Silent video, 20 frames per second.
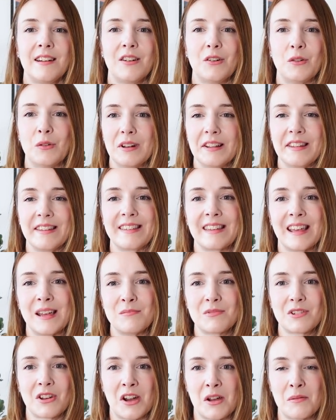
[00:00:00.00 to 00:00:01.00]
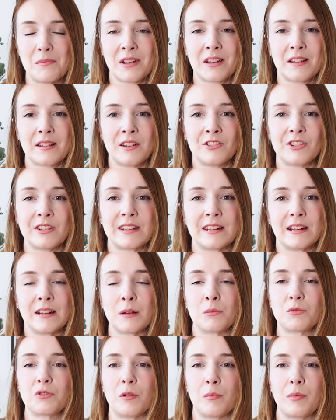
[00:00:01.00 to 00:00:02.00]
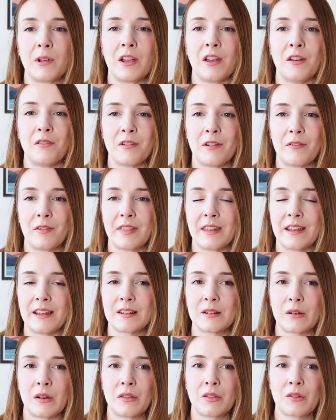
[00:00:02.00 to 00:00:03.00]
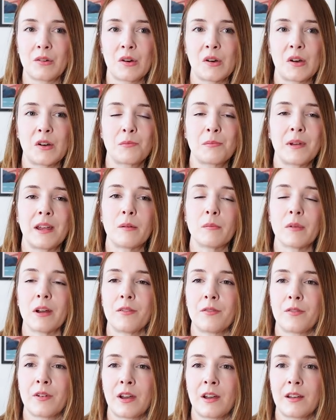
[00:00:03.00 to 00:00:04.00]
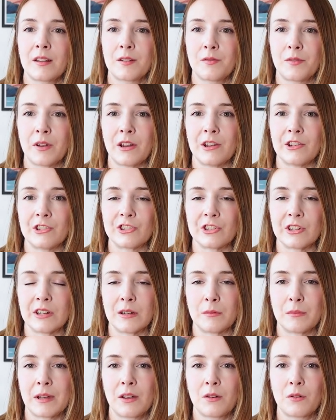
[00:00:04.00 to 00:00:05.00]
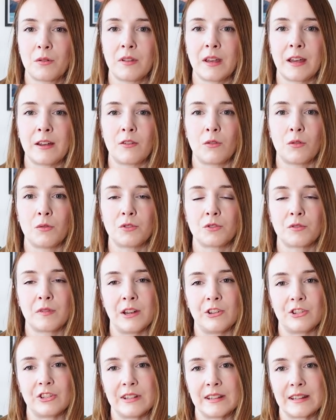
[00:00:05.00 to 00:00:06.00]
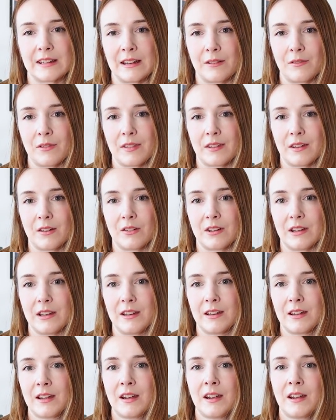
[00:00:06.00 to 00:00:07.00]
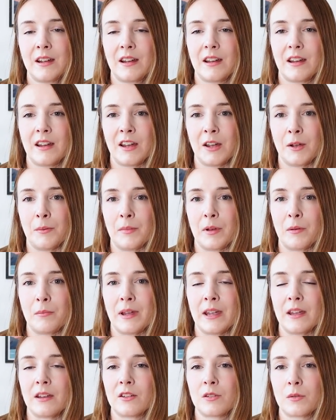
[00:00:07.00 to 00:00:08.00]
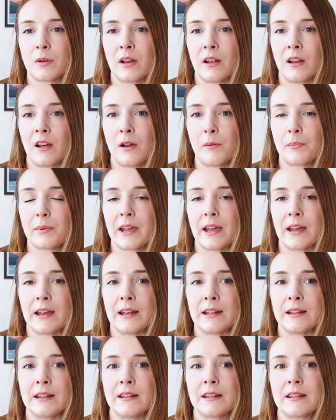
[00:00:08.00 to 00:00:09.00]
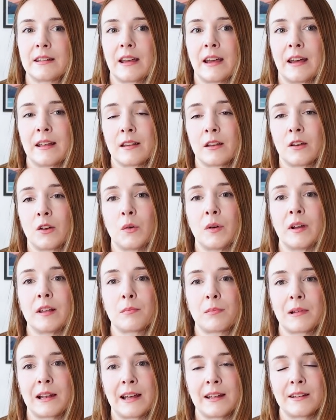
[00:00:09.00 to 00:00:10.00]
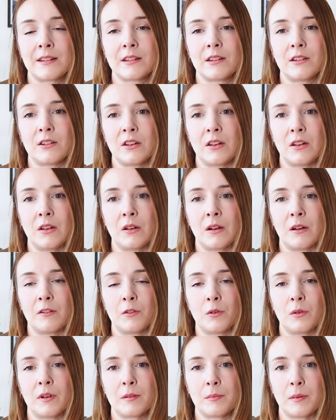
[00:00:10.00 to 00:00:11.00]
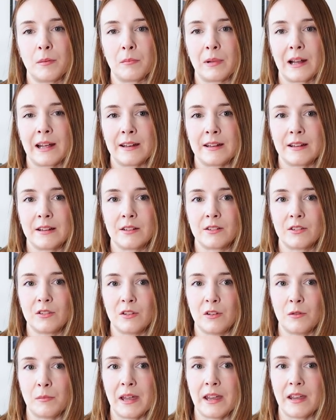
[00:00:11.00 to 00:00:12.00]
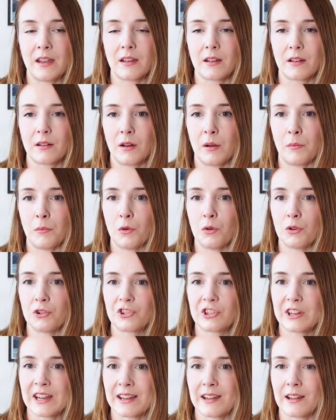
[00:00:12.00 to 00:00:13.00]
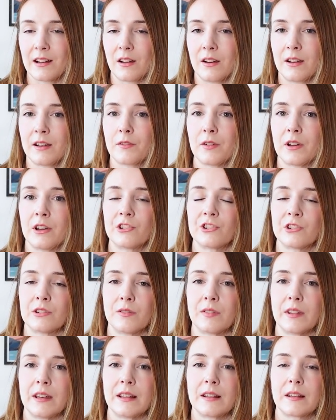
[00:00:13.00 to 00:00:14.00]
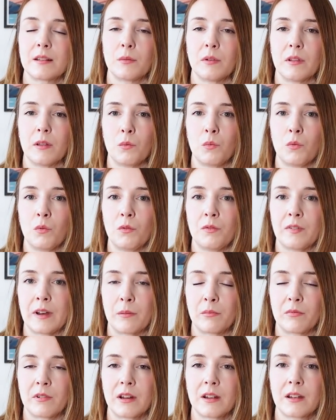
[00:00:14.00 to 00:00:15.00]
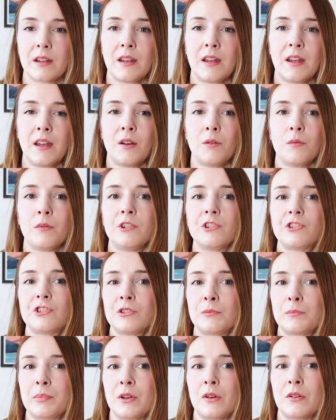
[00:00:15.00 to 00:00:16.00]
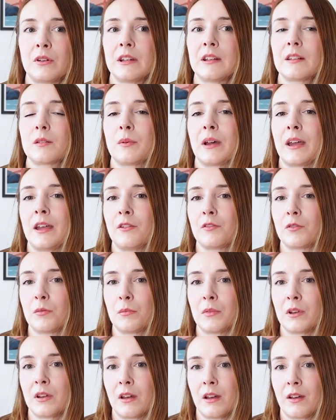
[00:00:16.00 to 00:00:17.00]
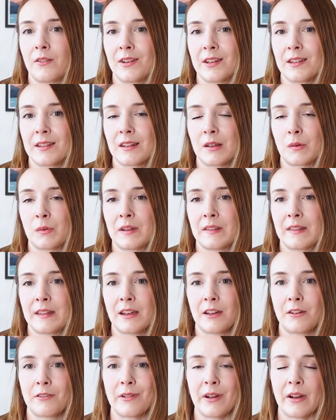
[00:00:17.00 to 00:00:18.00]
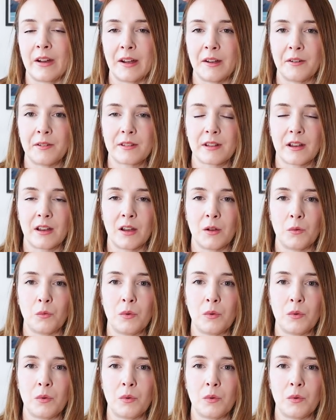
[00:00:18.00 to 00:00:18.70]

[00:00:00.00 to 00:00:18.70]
all at the same time because I just end up tripping over everything. So I thought I'd make my first version, make all the alterations and everything on it, and make a twirl up, and as I always plan to do, I've always been planning to make a more shacket-like version of this with a wool fabric, which should be on its way from Minerva. So when that arrives, I